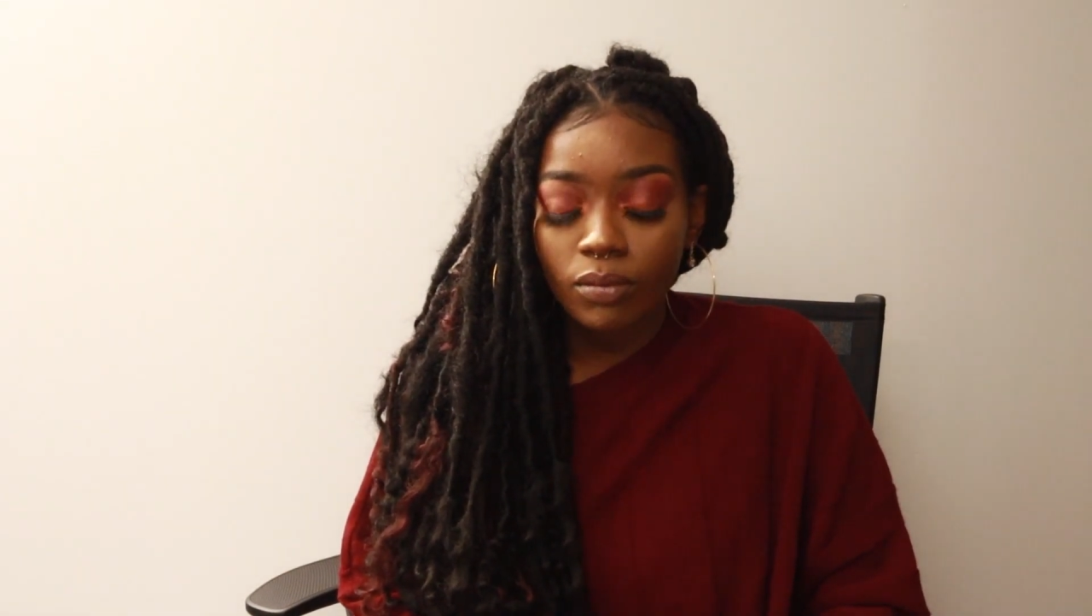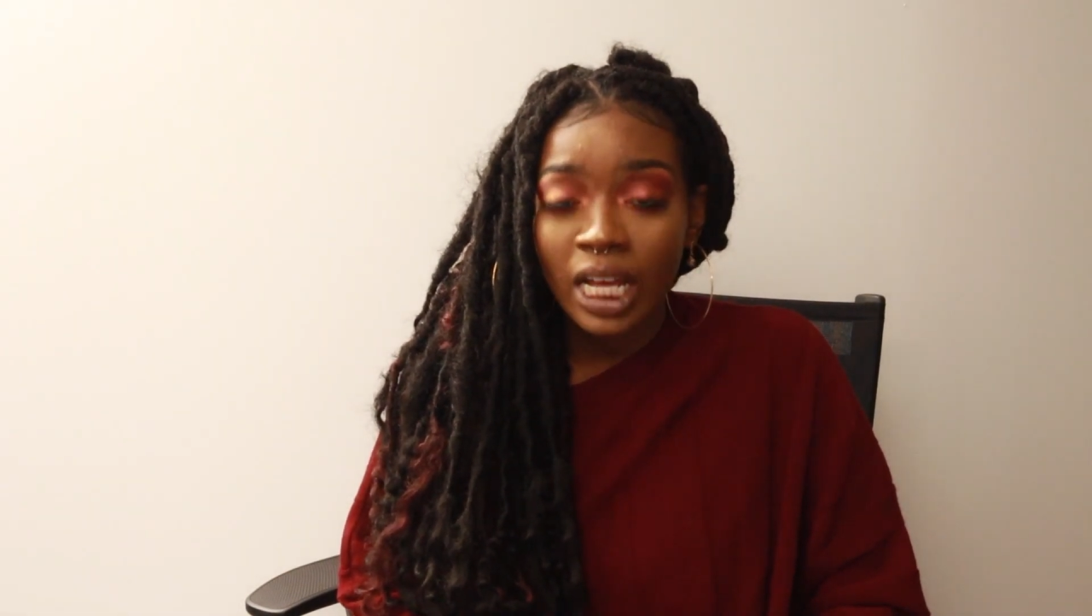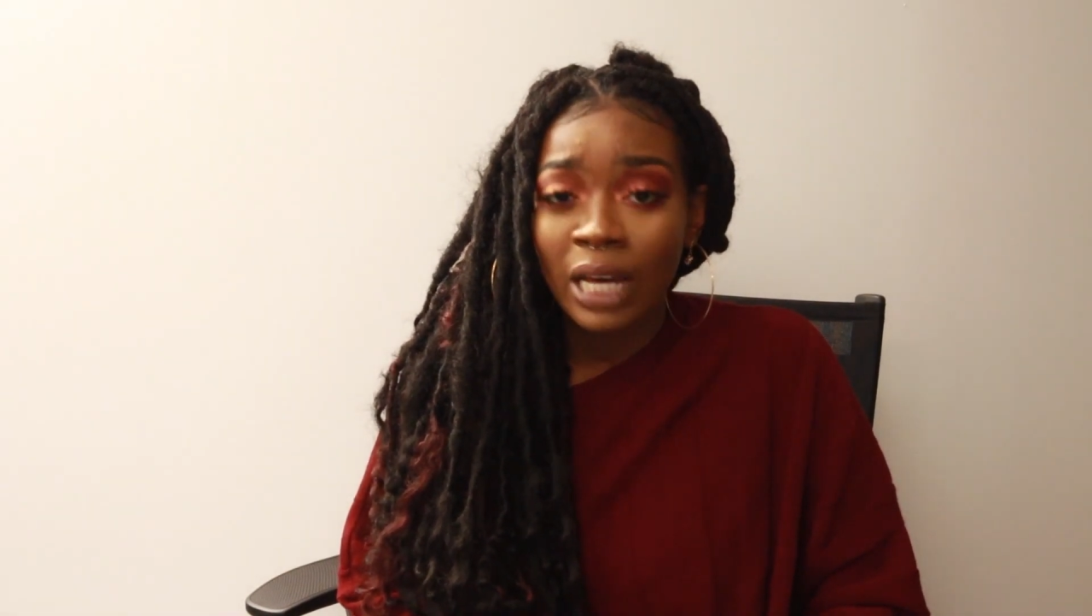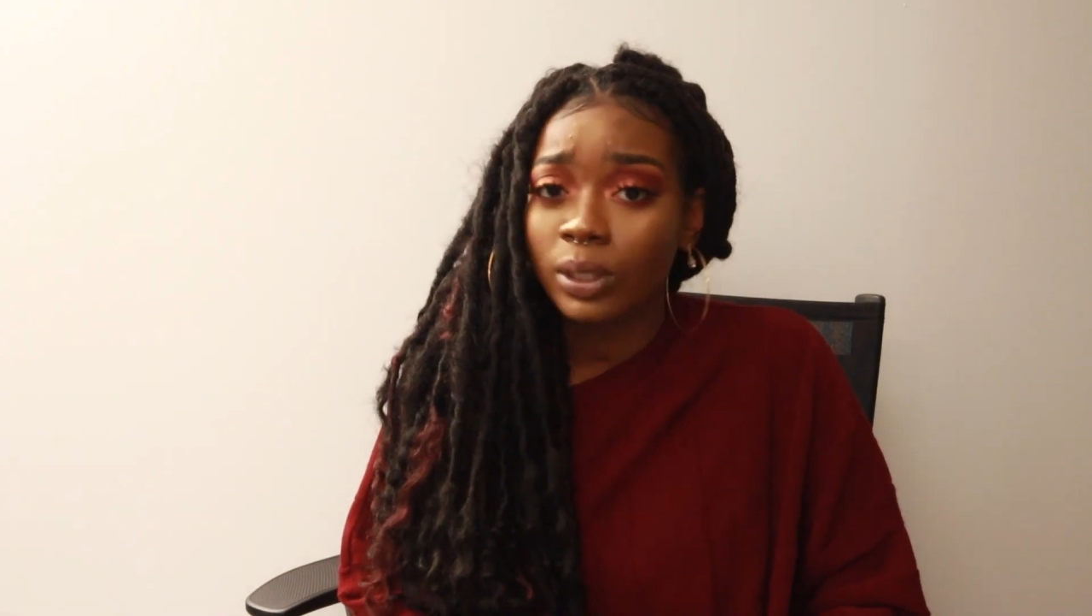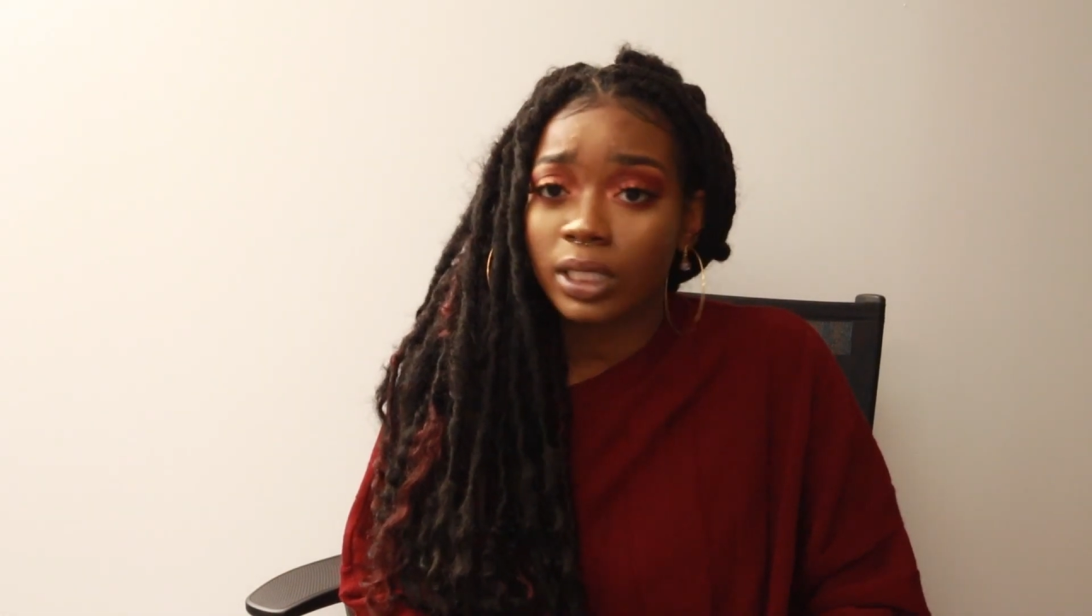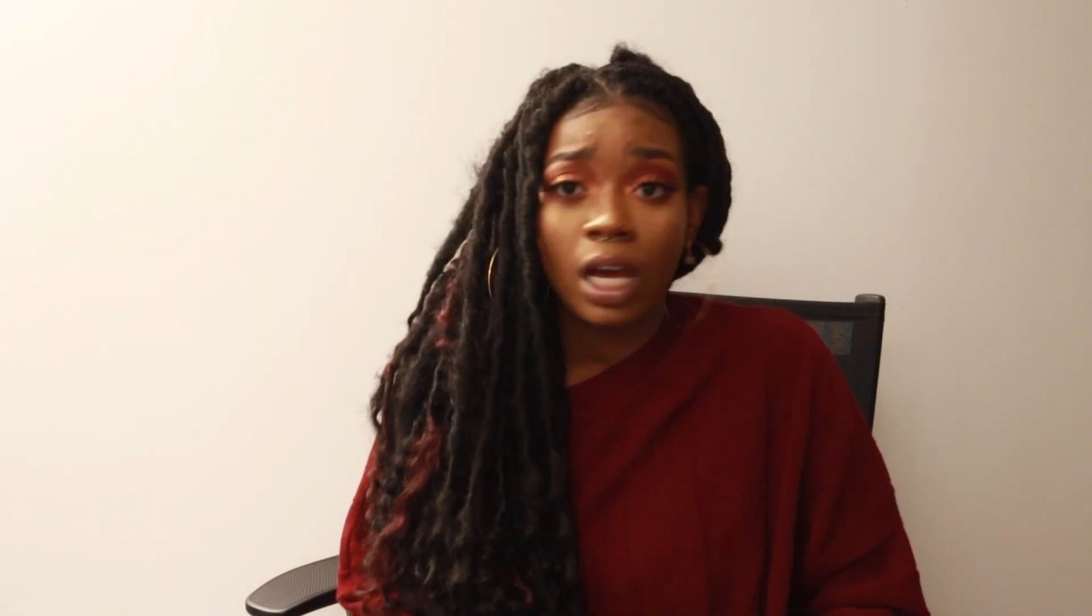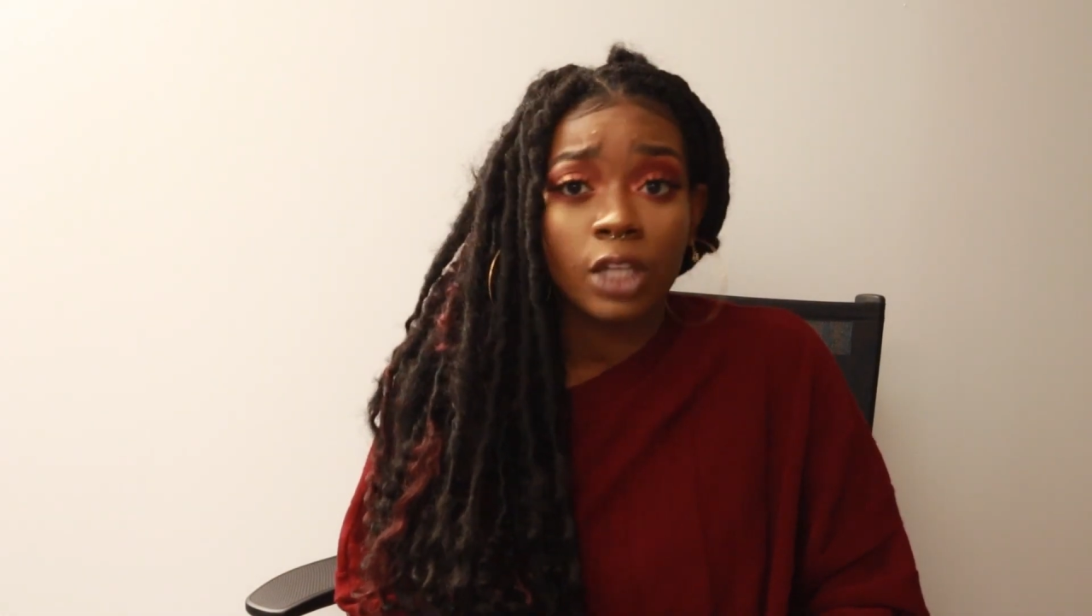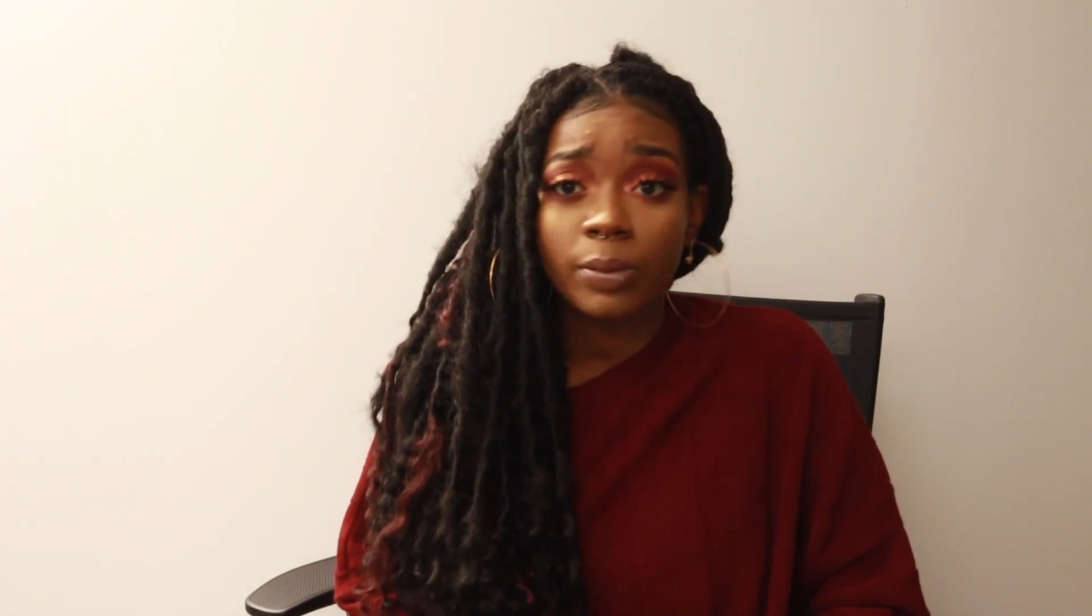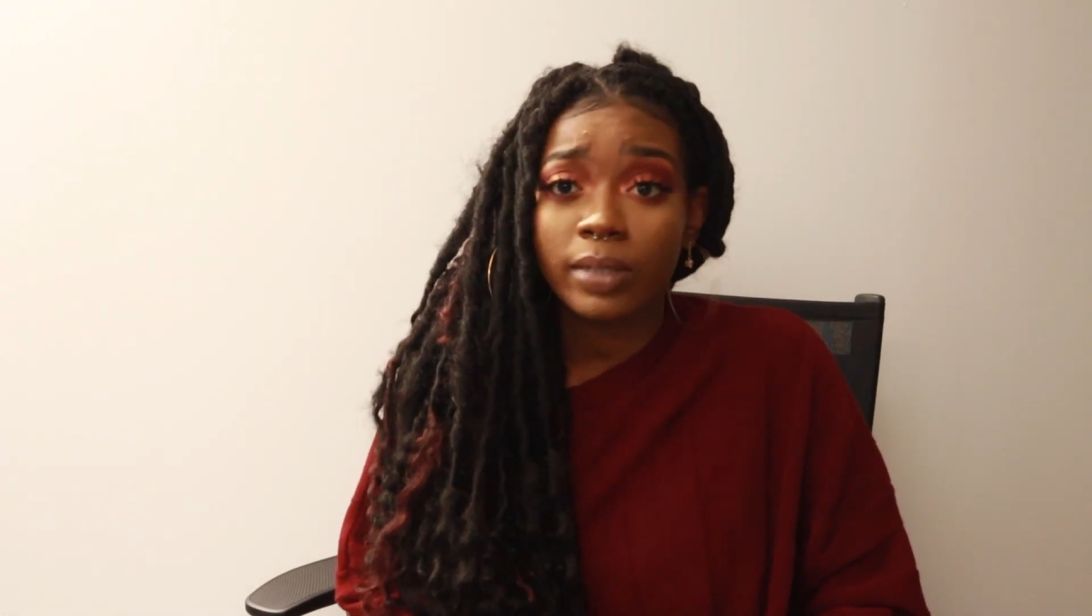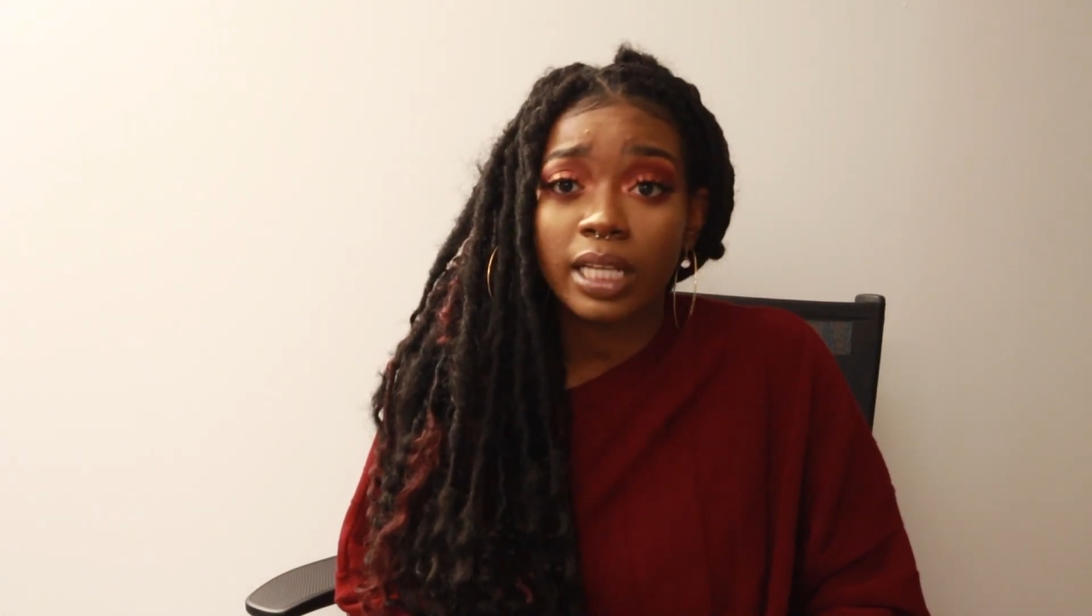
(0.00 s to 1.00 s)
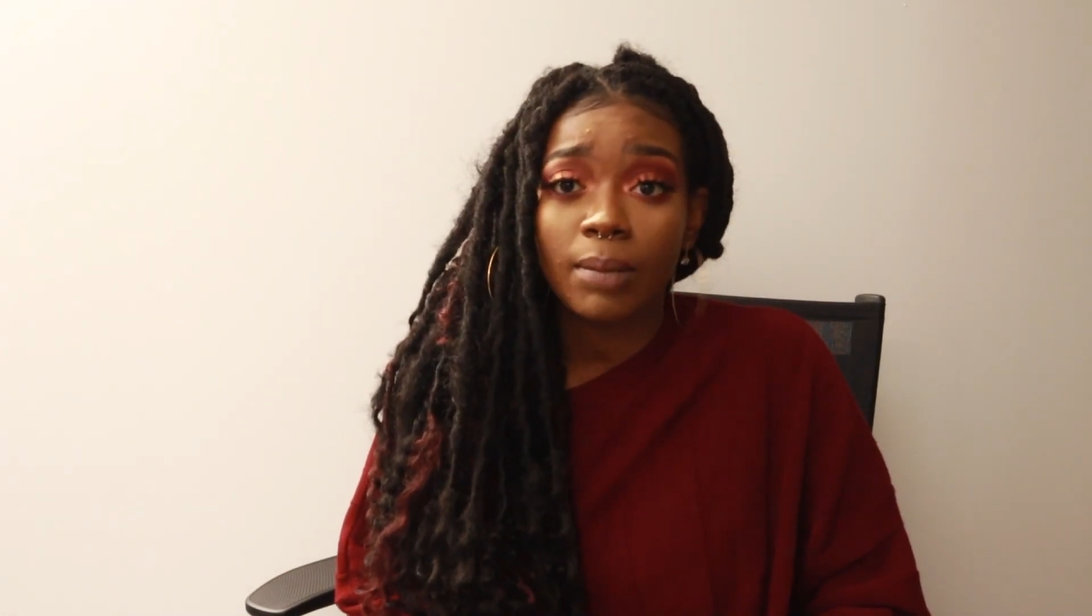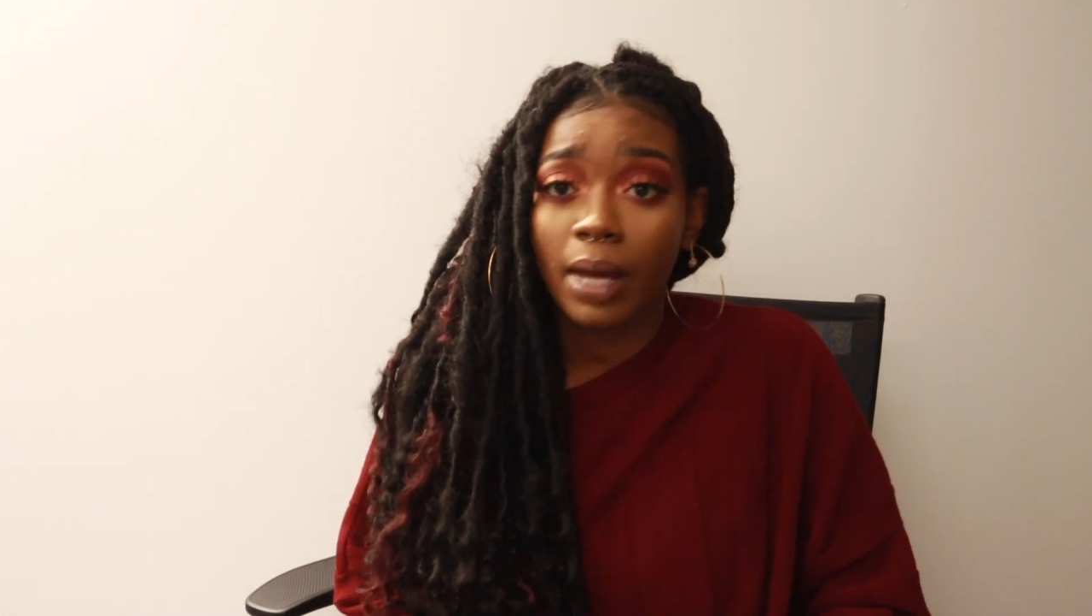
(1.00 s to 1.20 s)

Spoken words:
It was 100%